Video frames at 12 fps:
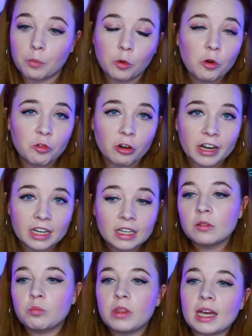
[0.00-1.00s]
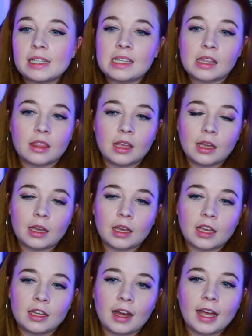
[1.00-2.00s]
and Wolverine. But that is the thing,